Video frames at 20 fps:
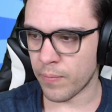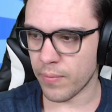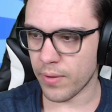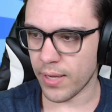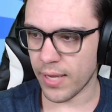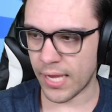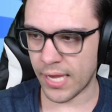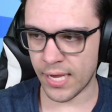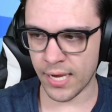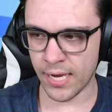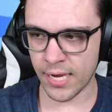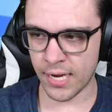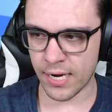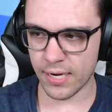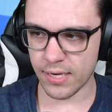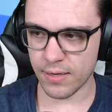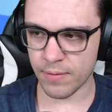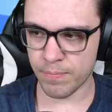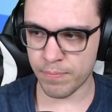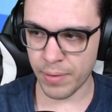And
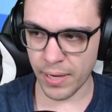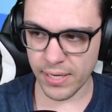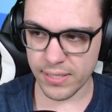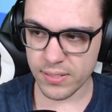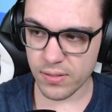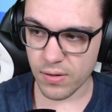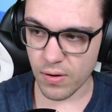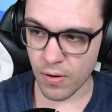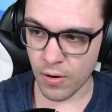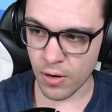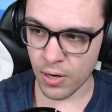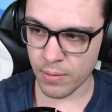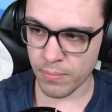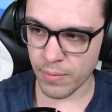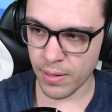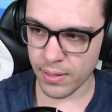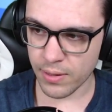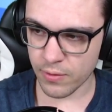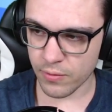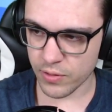based on
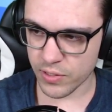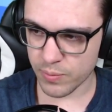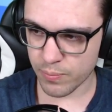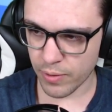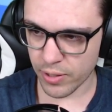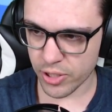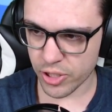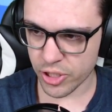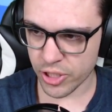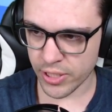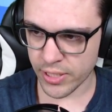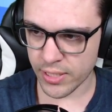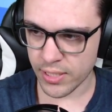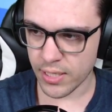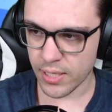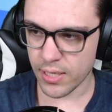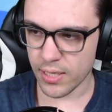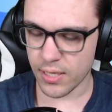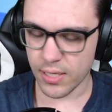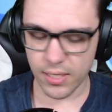my little spreadsheet,
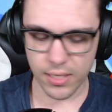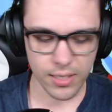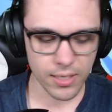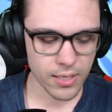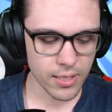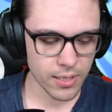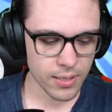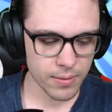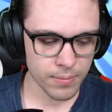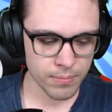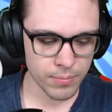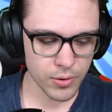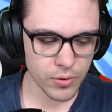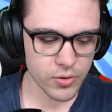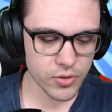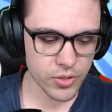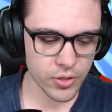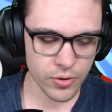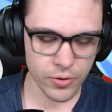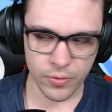
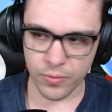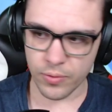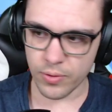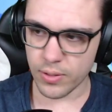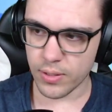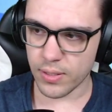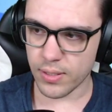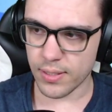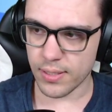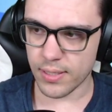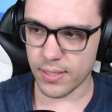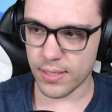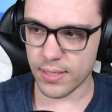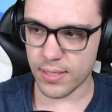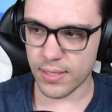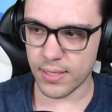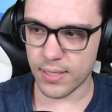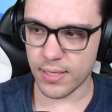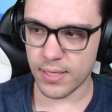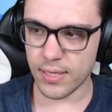Mewtwo
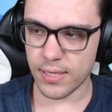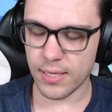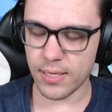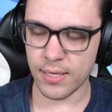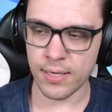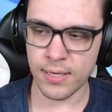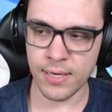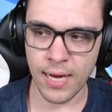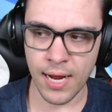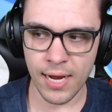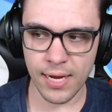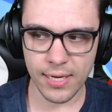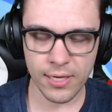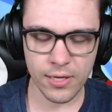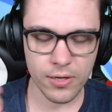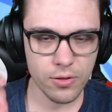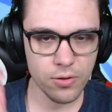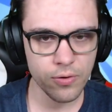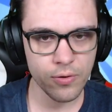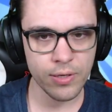not
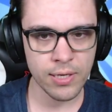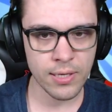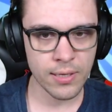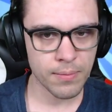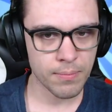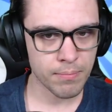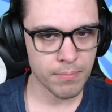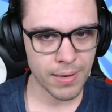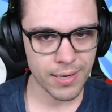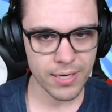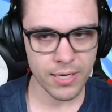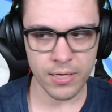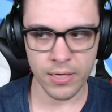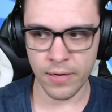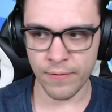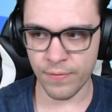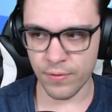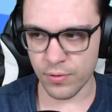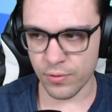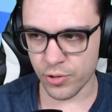including mega
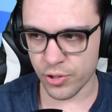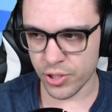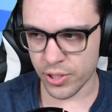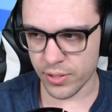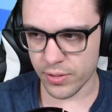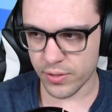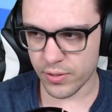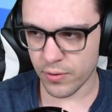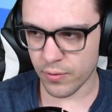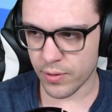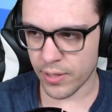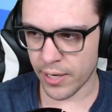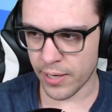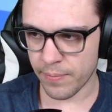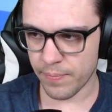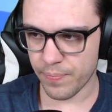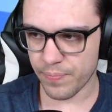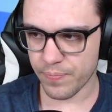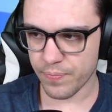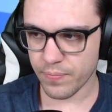evolutions, okay?
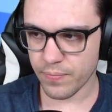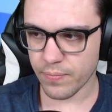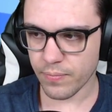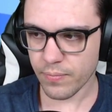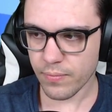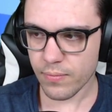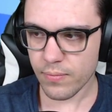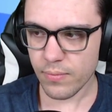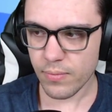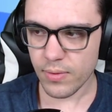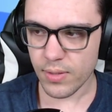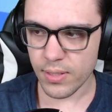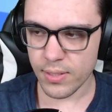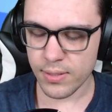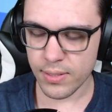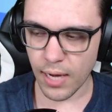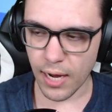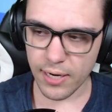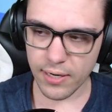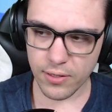
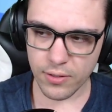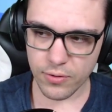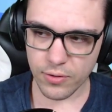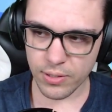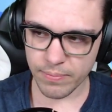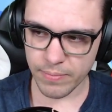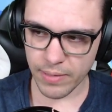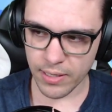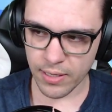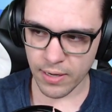Not including mega